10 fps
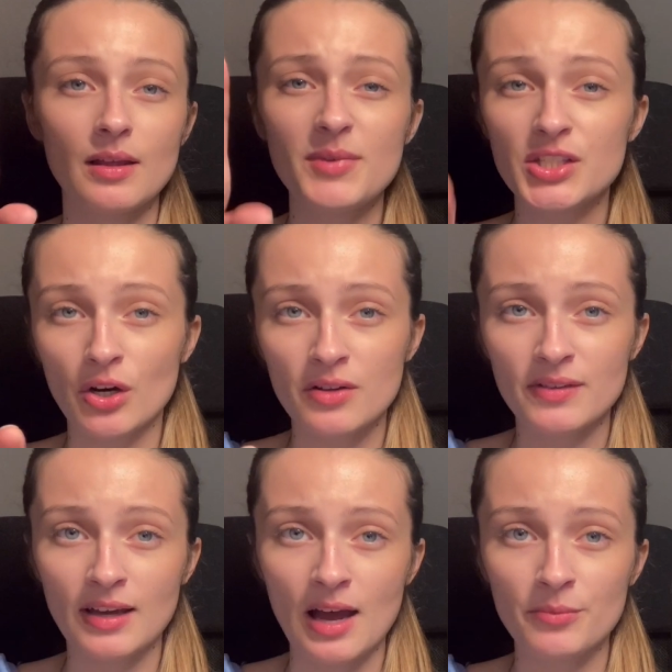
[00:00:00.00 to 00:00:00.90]
me turn
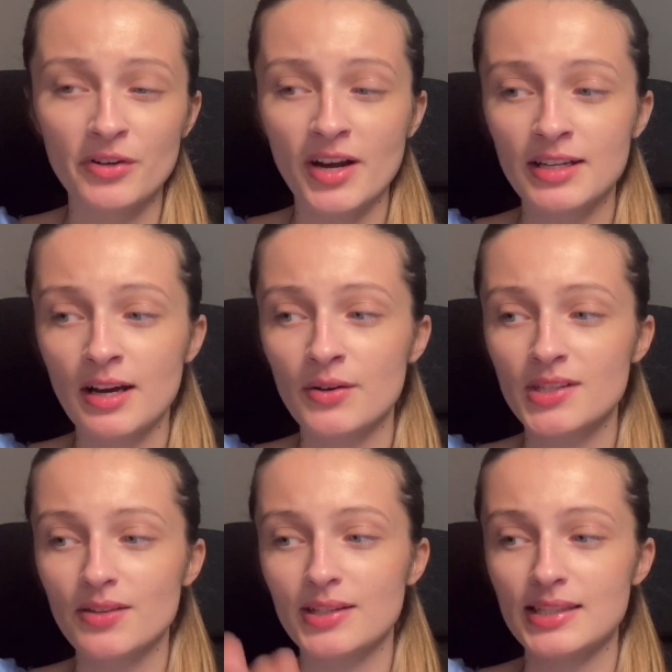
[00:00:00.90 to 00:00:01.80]
the camera right now
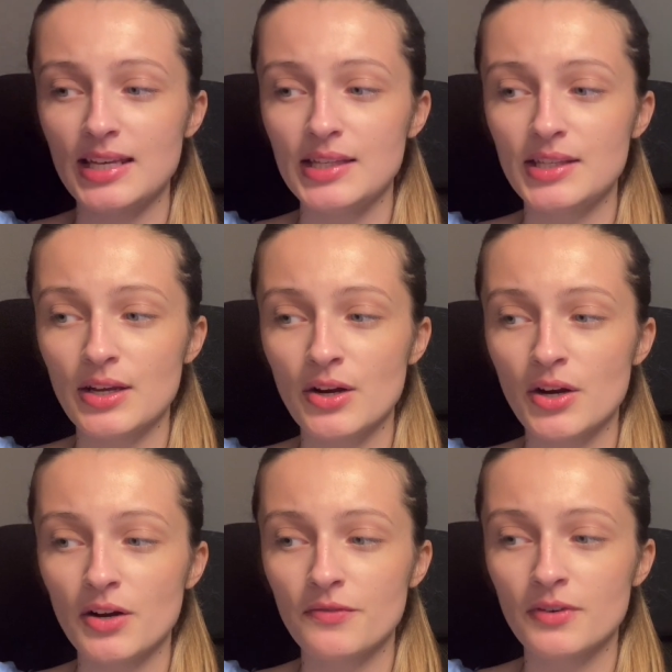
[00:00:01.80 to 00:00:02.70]
so it's
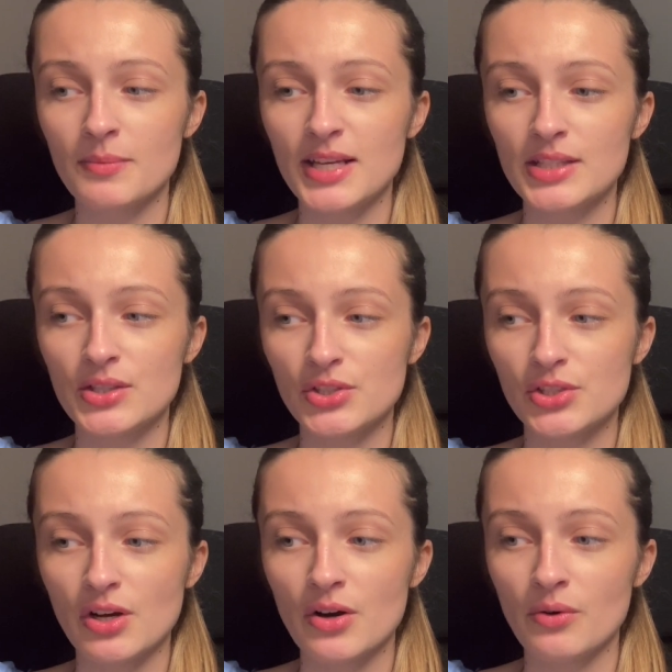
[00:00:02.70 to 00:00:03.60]
easier for me to
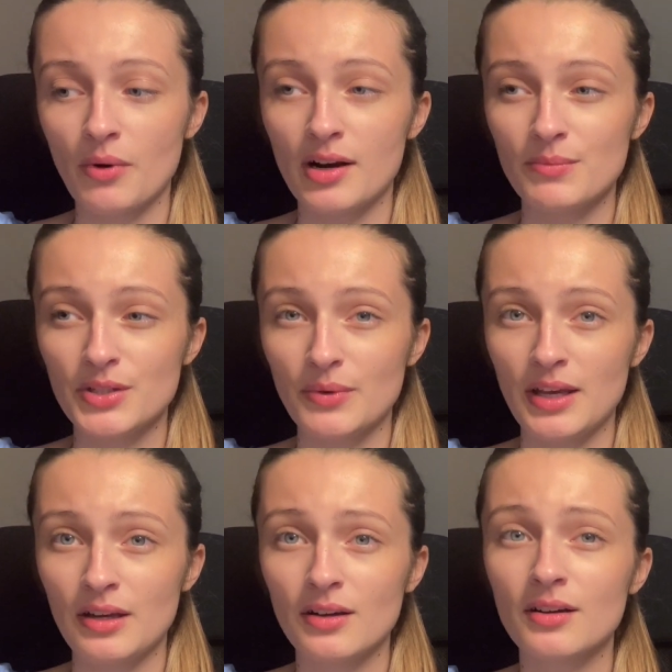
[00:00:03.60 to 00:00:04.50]
show what I'm
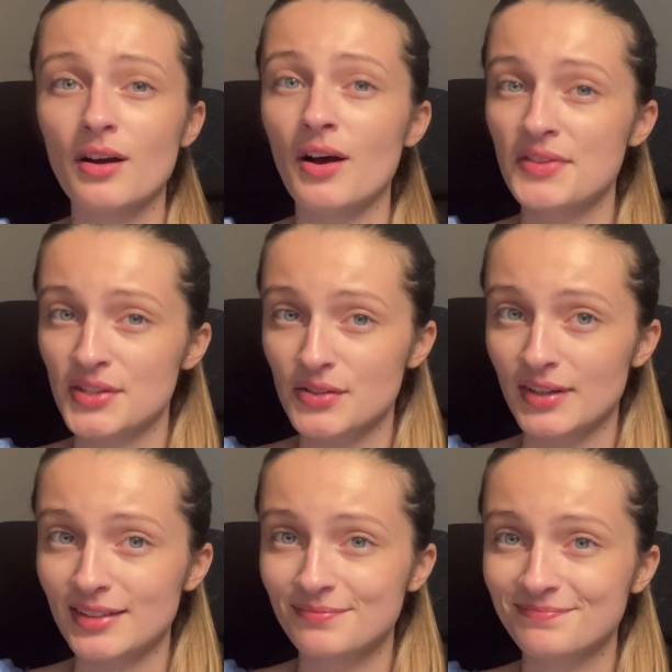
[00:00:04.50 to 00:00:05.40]
doing on the screen.